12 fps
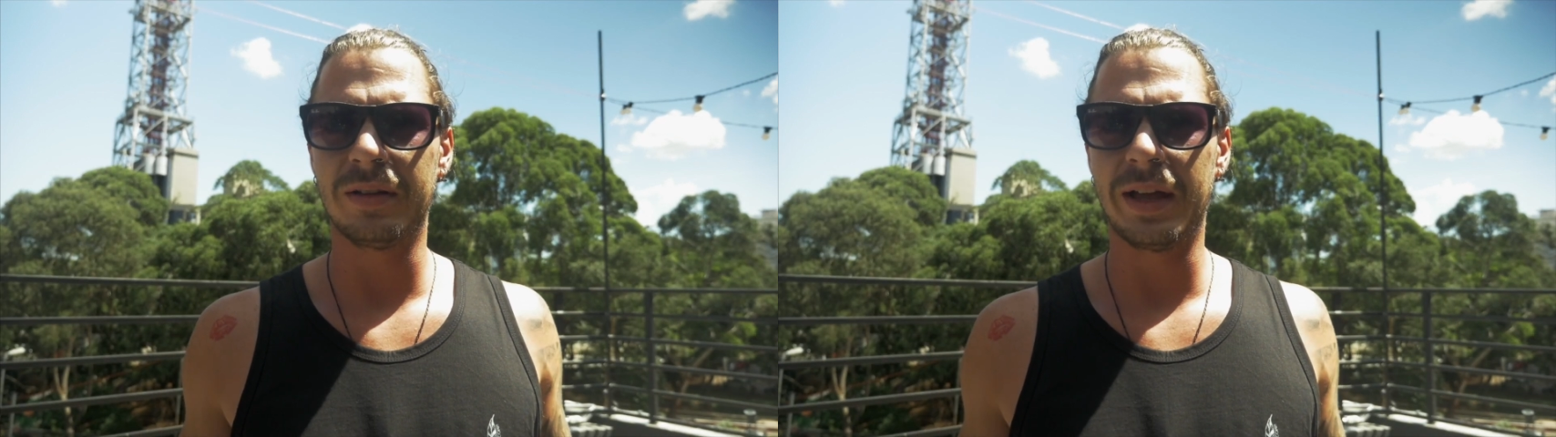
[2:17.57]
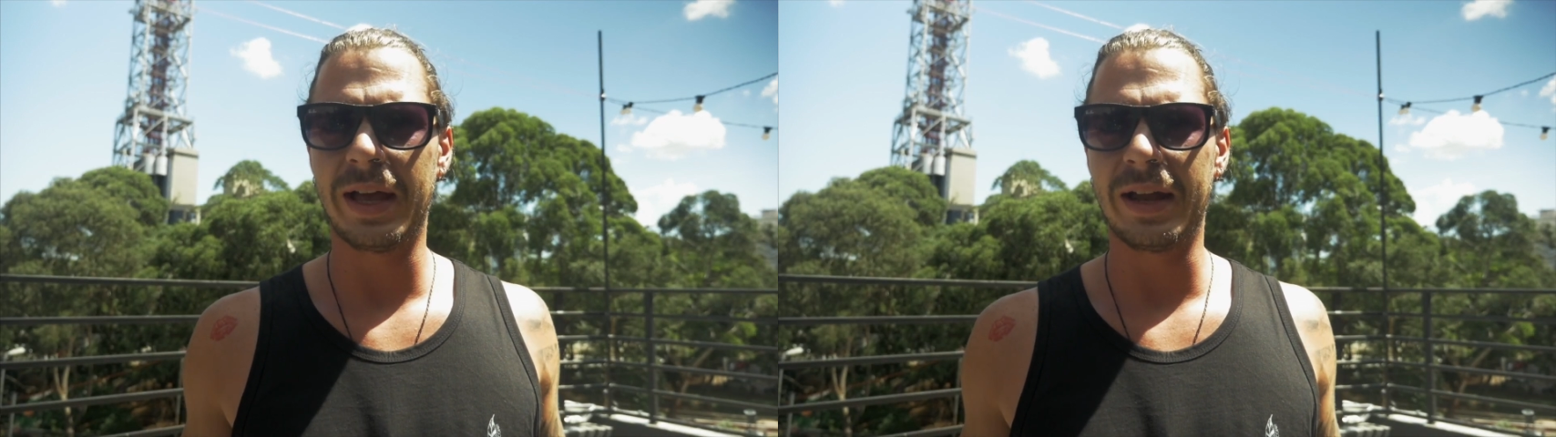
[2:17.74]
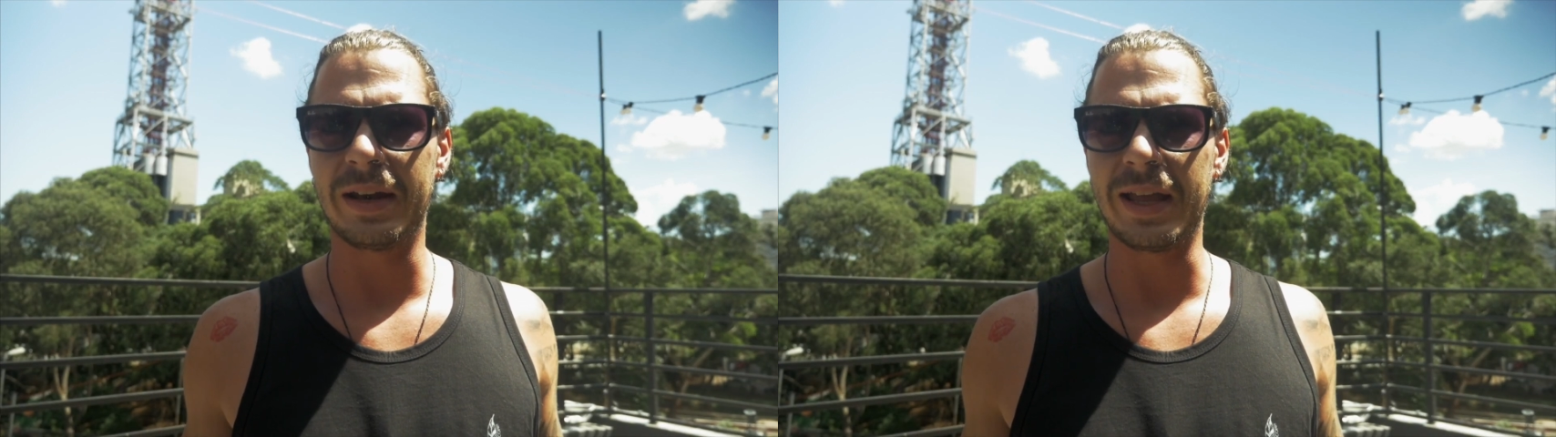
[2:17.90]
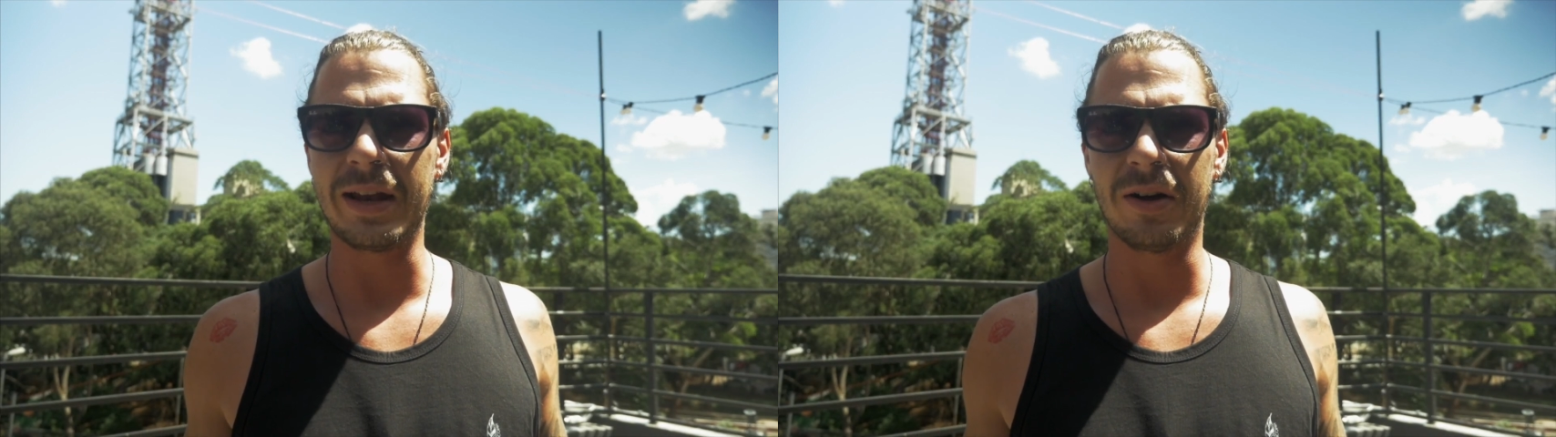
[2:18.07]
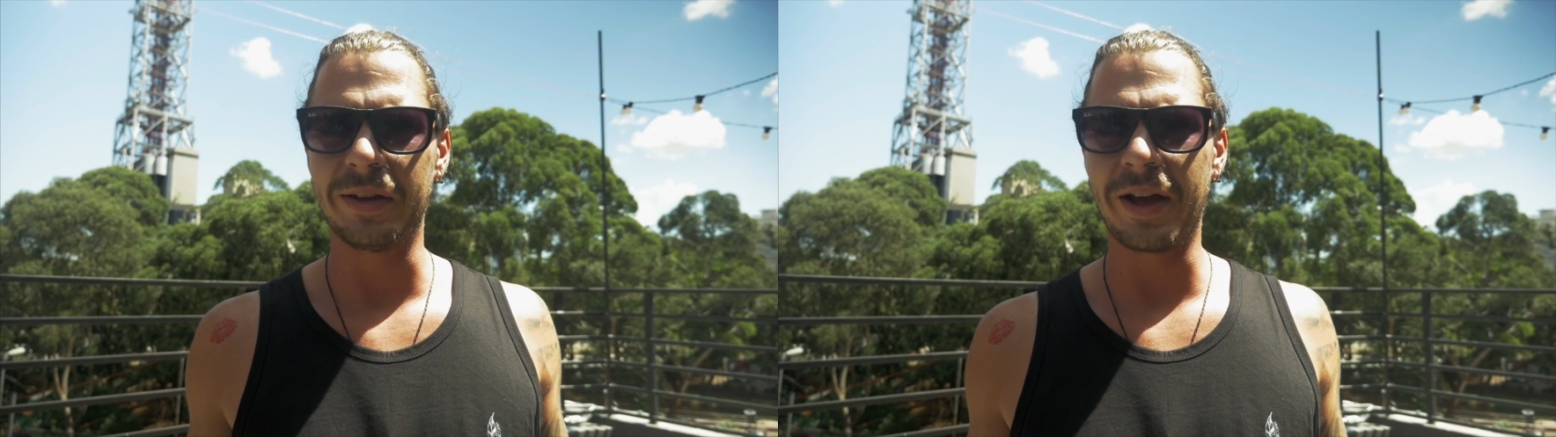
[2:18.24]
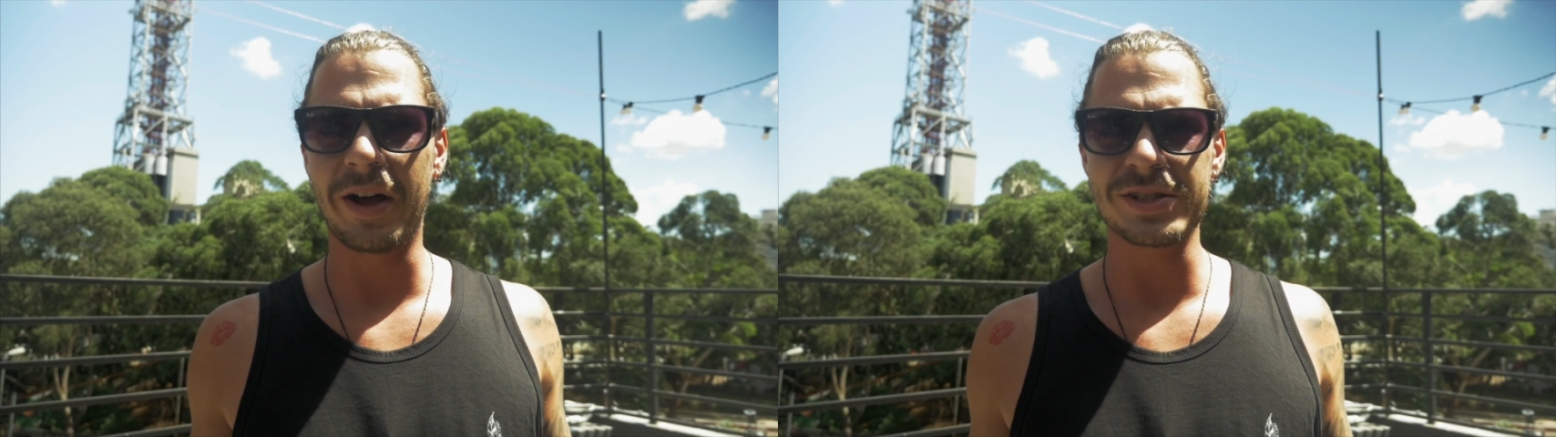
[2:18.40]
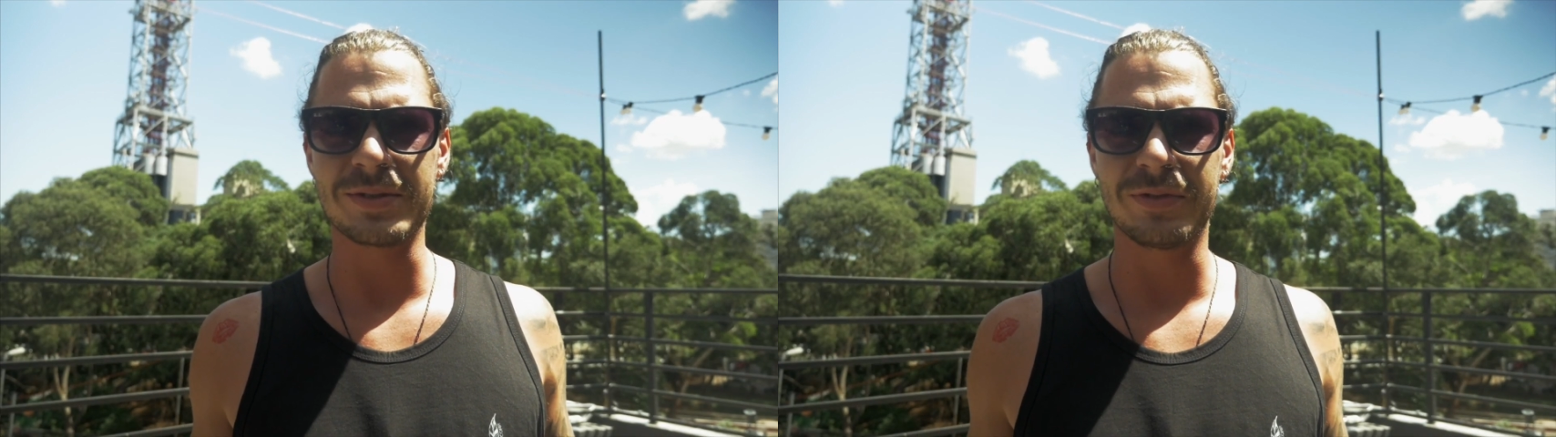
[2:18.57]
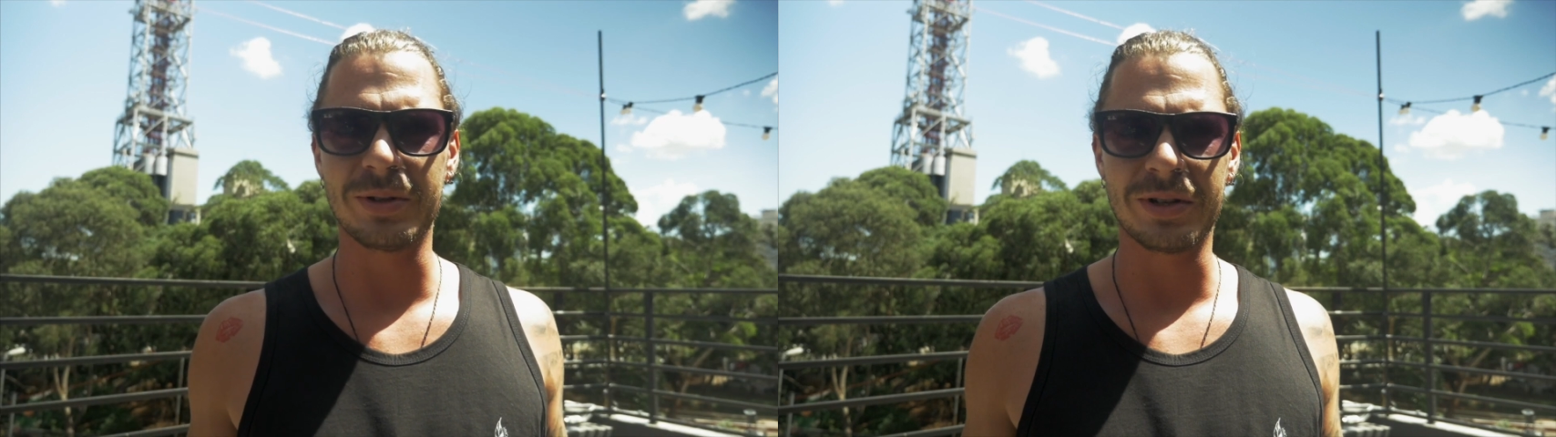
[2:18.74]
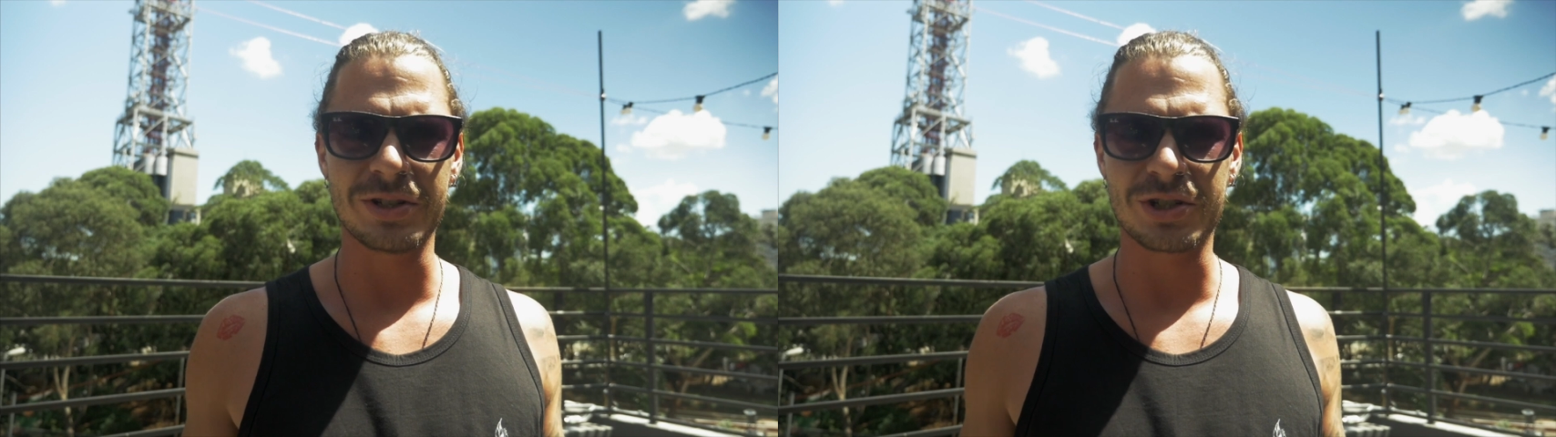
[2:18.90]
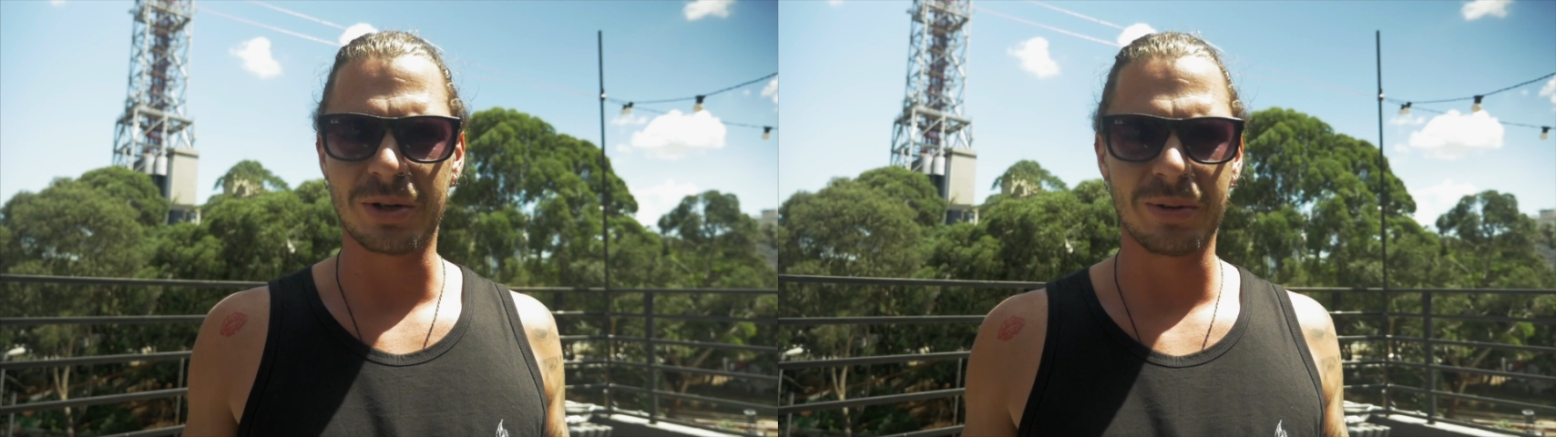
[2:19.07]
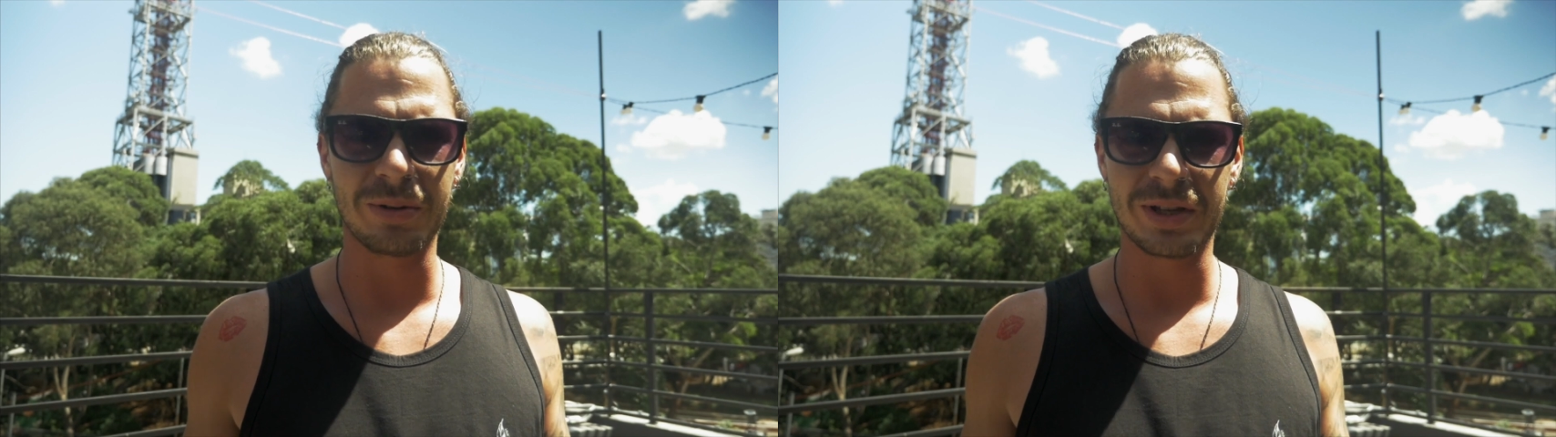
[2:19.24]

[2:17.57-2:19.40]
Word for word: and eat all the awesome food and show